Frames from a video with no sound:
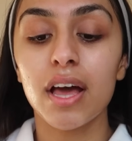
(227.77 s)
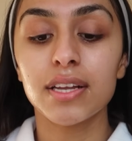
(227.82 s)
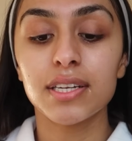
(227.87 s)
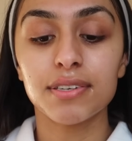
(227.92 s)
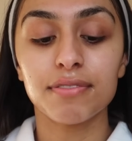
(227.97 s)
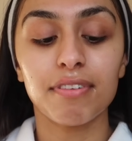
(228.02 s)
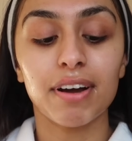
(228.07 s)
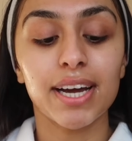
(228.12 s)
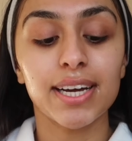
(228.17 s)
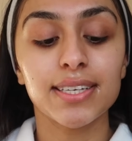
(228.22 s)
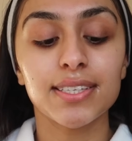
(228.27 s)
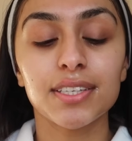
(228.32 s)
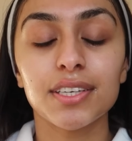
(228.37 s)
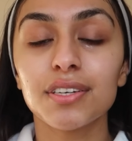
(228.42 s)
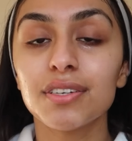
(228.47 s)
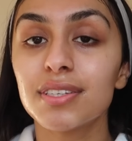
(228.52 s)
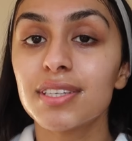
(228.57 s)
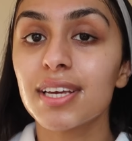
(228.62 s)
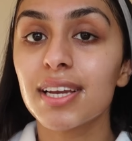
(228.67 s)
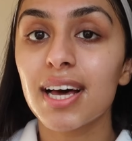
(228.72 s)
device
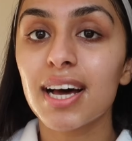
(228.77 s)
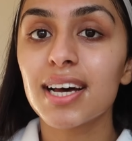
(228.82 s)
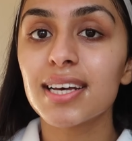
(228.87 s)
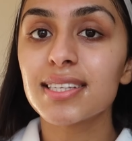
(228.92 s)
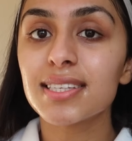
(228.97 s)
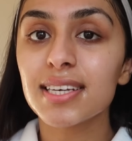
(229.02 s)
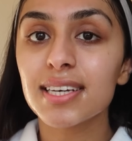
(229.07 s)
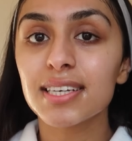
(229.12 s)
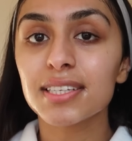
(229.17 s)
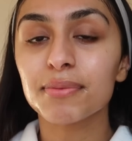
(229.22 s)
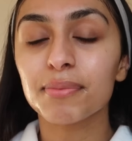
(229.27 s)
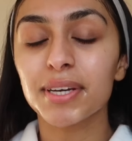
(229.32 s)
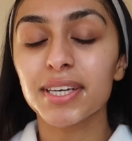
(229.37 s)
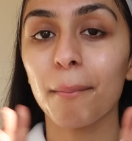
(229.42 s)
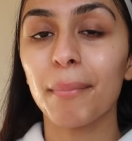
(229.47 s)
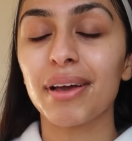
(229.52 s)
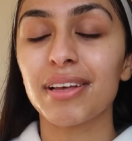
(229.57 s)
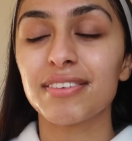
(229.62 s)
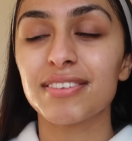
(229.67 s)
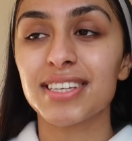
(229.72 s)
utilizes,
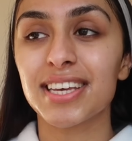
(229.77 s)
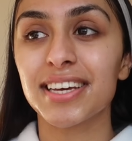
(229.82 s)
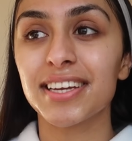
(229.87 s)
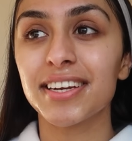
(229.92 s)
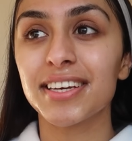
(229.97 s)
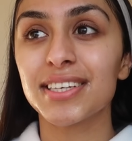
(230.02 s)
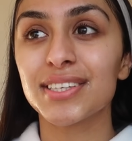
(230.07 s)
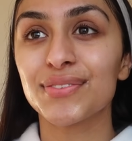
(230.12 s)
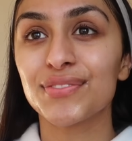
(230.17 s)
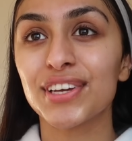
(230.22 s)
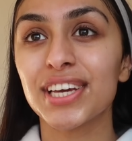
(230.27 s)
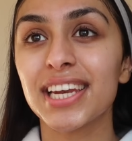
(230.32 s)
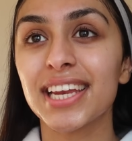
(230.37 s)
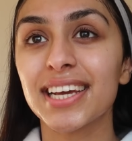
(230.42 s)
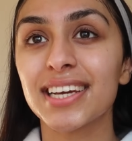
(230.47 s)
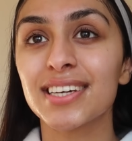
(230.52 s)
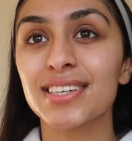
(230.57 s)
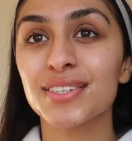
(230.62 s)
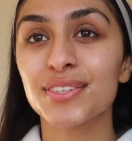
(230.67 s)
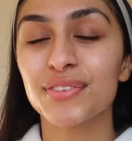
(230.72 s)
my skin is
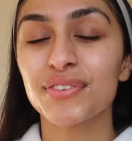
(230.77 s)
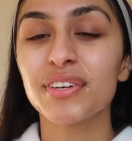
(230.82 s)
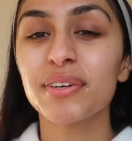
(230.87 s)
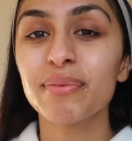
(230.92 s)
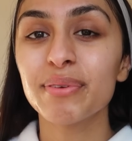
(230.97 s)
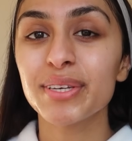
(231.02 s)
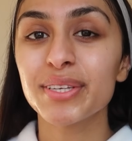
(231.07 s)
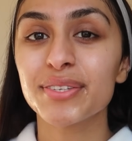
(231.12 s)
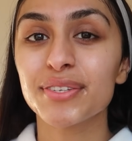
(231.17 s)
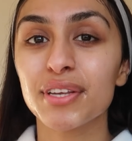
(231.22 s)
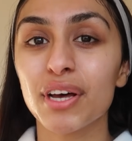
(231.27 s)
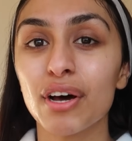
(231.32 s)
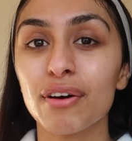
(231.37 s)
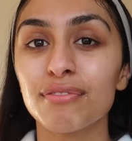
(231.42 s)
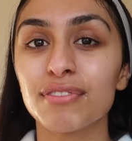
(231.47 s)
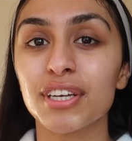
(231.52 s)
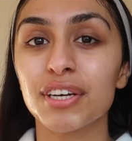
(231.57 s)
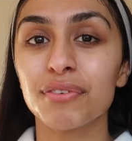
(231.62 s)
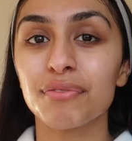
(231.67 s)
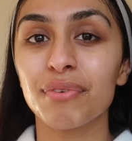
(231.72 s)
feeling extremely
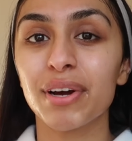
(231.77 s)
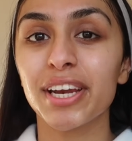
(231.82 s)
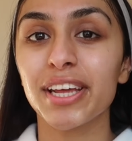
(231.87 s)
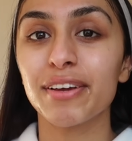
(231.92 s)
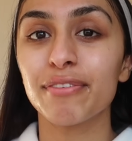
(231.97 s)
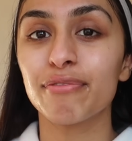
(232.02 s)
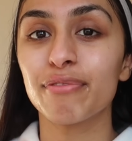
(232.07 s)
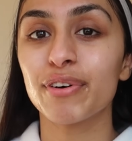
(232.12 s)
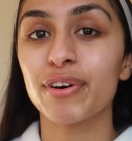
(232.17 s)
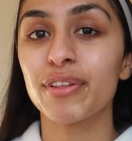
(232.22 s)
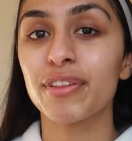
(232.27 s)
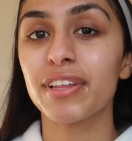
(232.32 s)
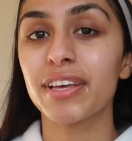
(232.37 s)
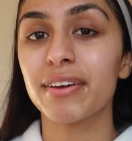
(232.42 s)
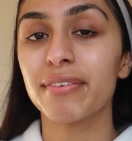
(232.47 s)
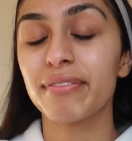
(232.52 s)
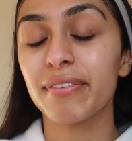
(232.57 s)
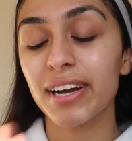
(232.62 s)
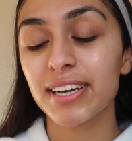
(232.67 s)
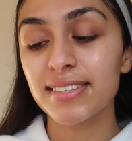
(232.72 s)
soft and ready for
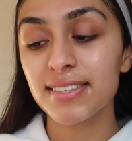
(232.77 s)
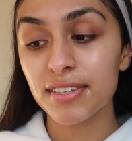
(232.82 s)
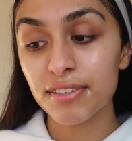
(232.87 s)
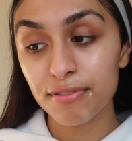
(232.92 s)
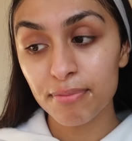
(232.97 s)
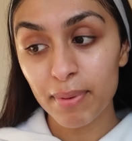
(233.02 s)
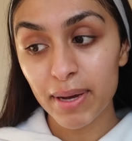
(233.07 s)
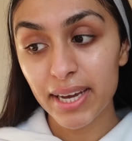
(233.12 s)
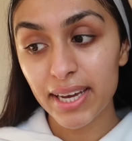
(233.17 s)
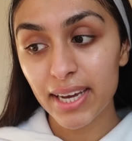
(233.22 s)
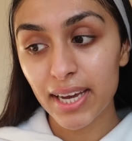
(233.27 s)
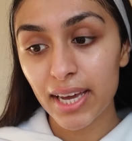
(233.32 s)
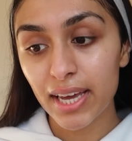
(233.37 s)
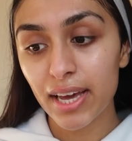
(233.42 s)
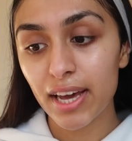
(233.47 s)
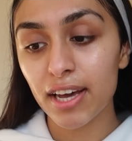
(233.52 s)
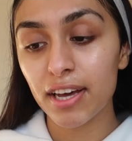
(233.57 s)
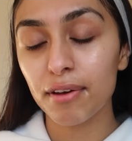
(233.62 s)
the rest of my